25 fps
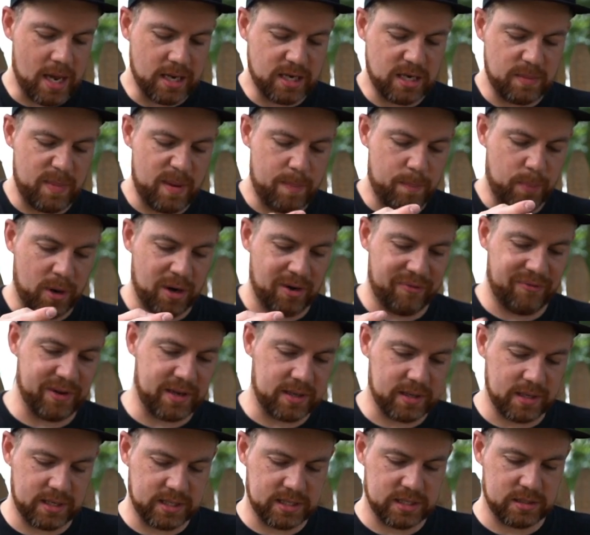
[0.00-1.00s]
to be
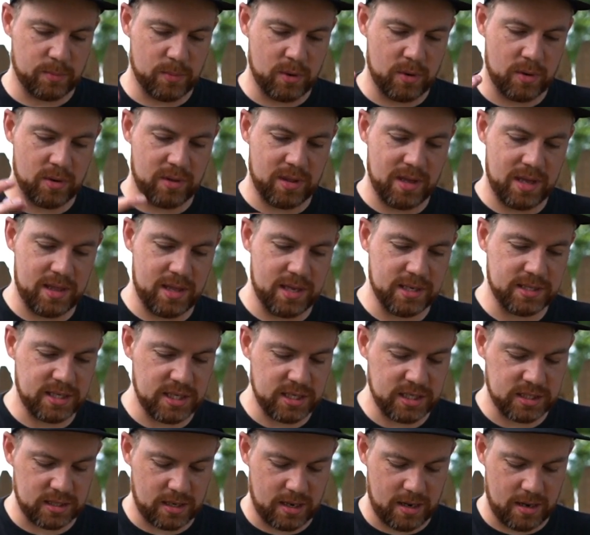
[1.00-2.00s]
perfectly smooth. And this
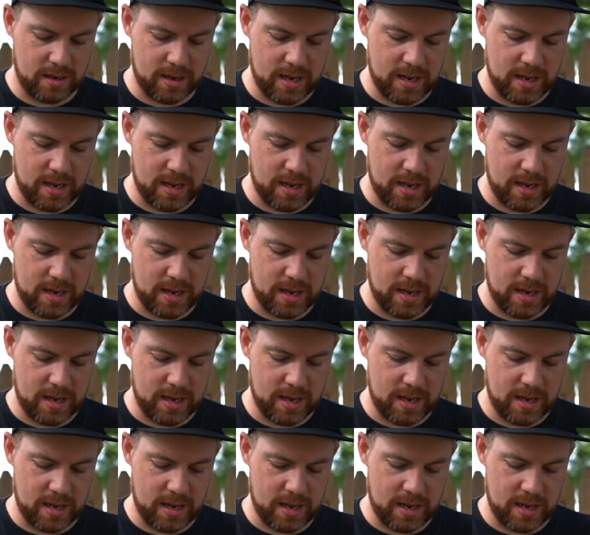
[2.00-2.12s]
is